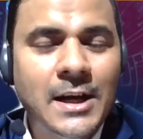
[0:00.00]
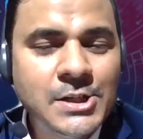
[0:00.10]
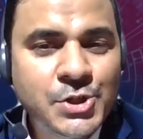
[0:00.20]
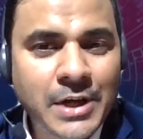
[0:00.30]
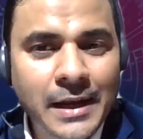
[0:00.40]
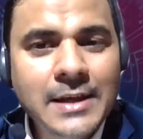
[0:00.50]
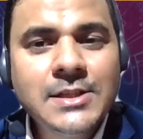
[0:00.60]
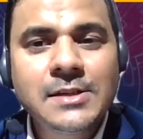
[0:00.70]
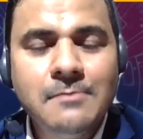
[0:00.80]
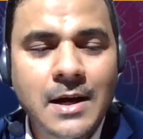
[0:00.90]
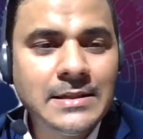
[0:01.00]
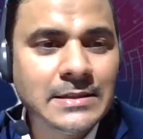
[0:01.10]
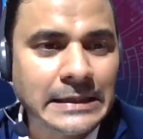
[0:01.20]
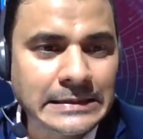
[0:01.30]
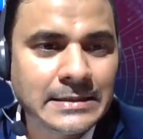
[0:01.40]
challenging
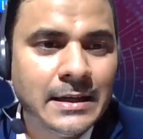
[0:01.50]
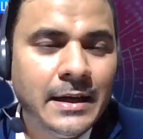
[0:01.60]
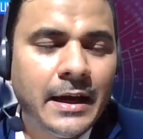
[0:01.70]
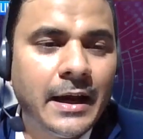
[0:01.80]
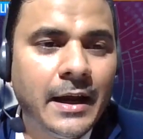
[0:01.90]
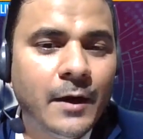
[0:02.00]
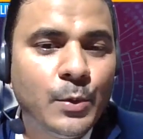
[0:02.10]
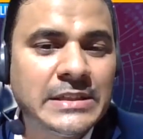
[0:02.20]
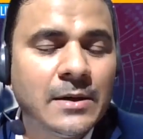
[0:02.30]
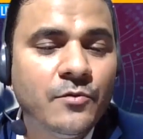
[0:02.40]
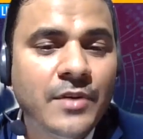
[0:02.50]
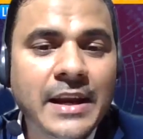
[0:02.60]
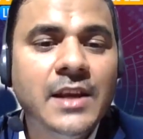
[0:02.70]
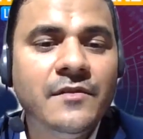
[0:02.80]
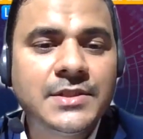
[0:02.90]
mindsets with some very
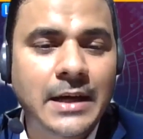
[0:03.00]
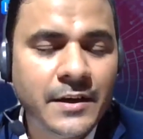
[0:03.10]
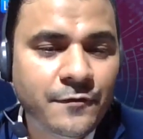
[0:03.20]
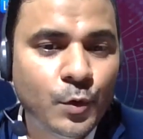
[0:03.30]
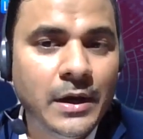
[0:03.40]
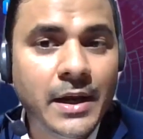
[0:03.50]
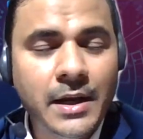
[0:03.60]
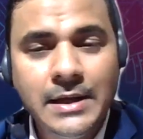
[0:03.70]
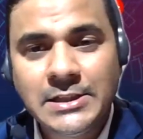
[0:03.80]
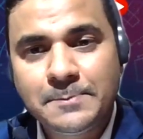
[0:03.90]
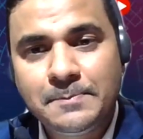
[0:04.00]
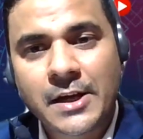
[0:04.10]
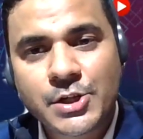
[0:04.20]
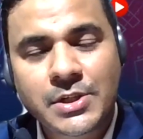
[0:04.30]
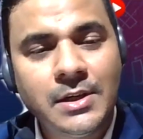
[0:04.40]
insightful and
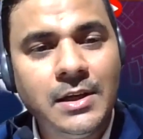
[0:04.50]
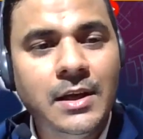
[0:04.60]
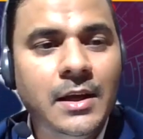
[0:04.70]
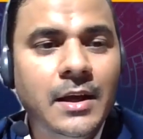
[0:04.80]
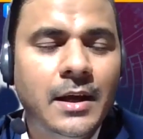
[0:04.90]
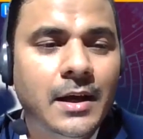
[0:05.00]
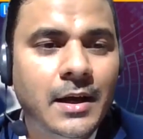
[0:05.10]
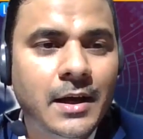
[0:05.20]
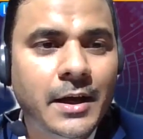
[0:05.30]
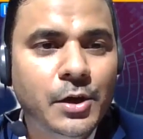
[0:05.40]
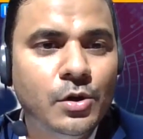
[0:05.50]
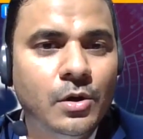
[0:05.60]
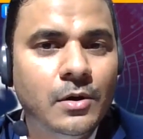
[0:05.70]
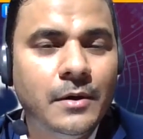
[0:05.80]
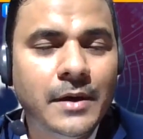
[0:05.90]
inspirational
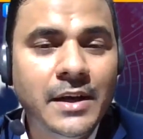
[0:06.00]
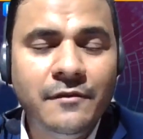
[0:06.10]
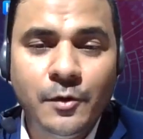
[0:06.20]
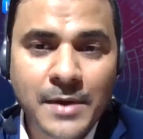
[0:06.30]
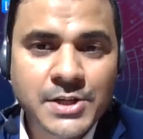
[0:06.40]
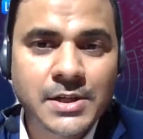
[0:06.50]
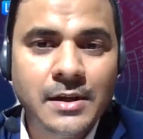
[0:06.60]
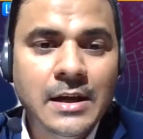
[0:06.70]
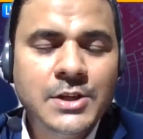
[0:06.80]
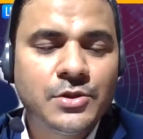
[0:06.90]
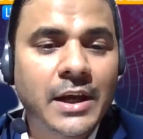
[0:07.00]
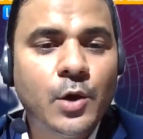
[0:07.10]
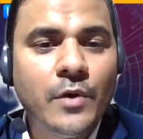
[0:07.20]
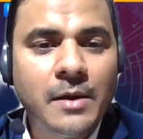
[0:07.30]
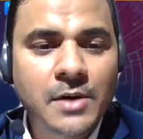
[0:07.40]
information. So thank
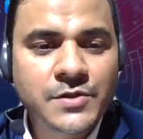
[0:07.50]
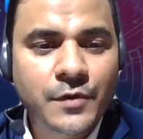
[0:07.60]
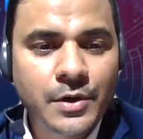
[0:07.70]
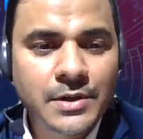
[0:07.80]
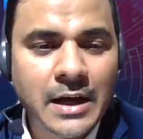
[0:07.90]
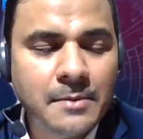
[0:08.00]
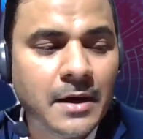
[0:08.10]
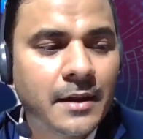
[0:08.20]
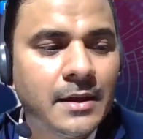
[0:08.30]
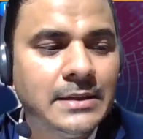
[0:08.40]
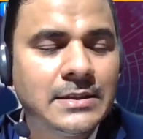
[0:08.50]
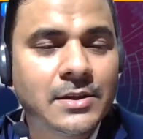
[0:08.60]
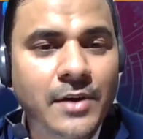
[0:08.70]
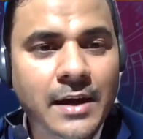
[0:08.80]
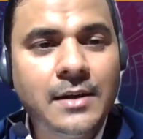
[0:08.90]
you very much for your time, Haritha. It's a
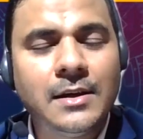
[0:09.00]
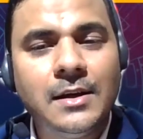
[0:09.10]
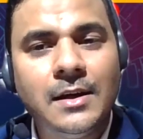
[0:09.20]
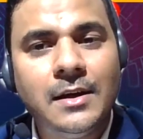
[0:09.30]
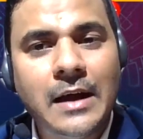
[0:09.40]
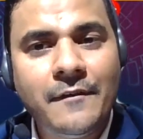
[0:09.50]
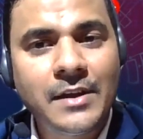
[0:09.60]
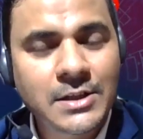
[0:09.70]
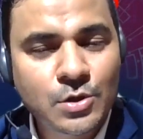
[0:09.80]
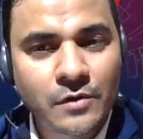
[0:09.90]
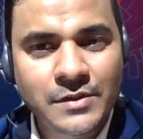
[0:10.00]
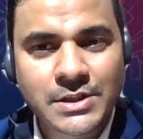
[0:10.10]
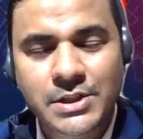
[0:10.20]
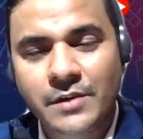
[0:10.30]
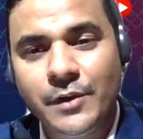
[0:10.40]
great having this
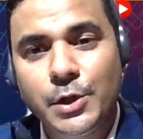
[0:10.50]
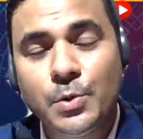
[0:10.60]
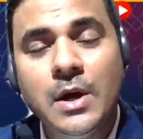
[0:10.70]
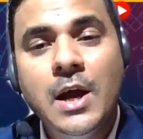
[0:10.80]
conversation with you.